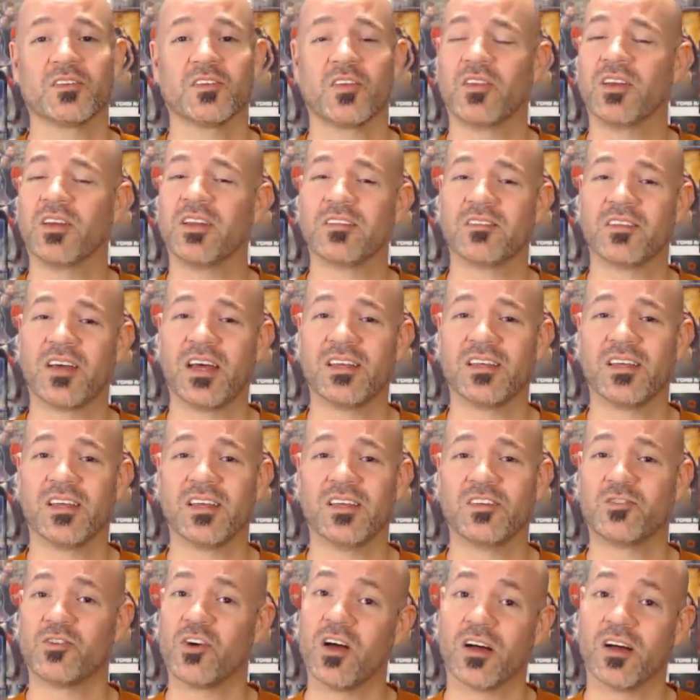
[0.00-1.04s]
so they decide to
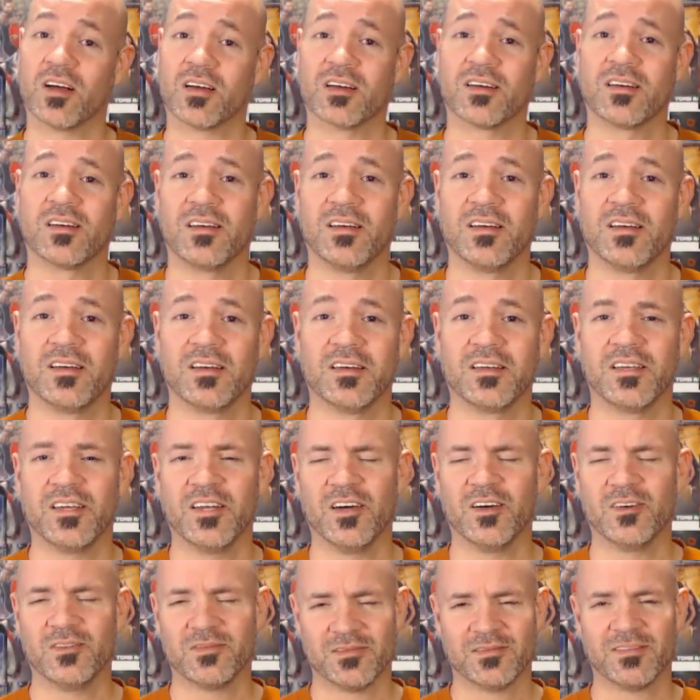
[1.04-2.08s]
get drunk. You
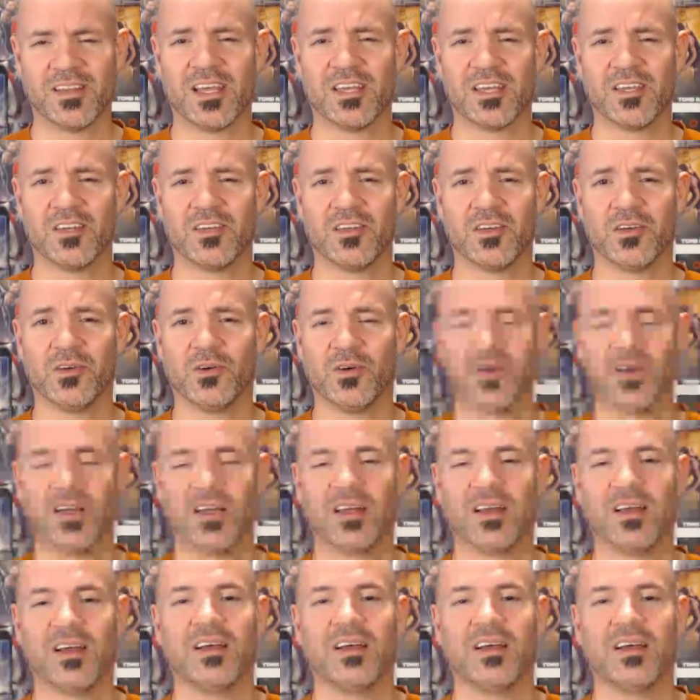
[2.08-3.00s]
know, like you do.